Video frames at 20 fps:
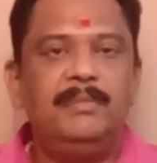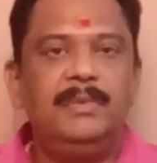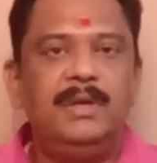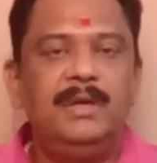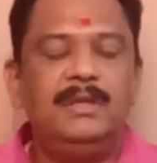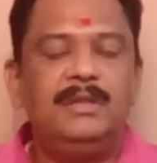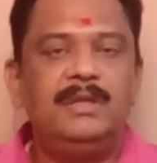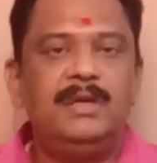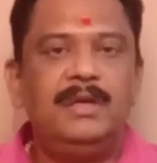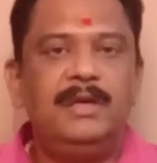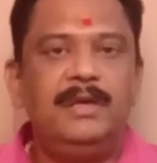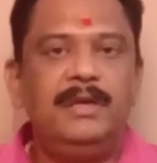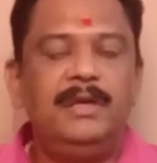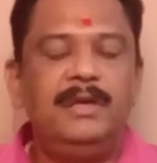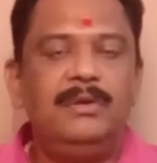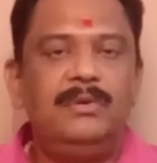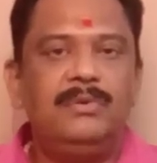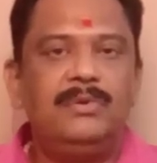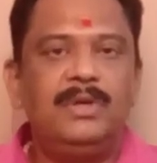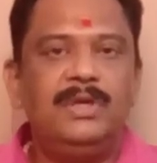by
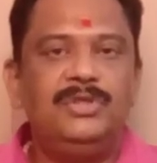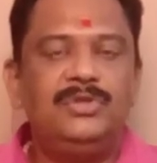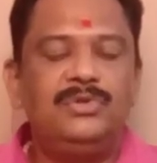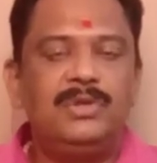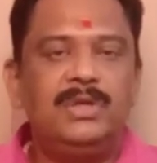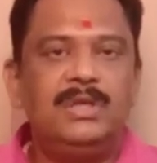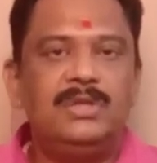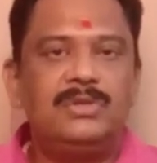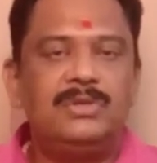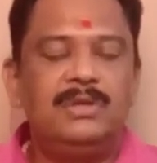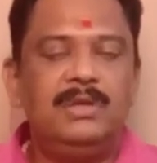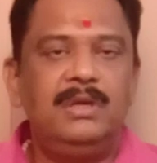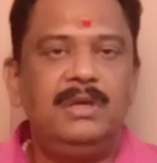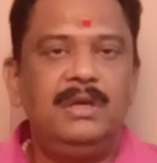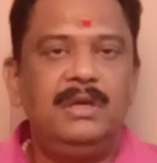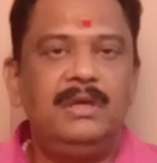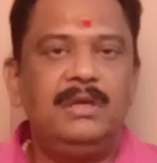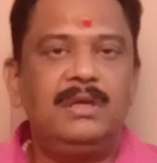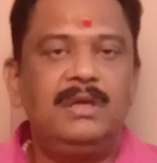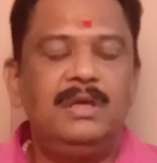Thandanallur Educational
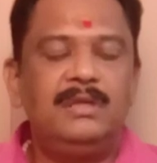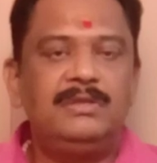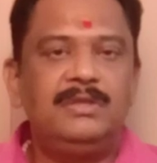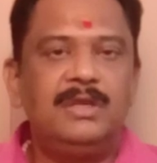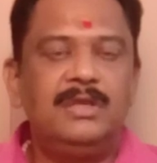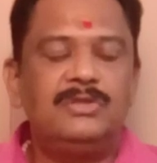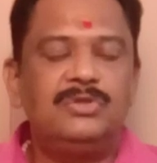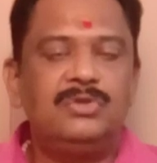and Cultural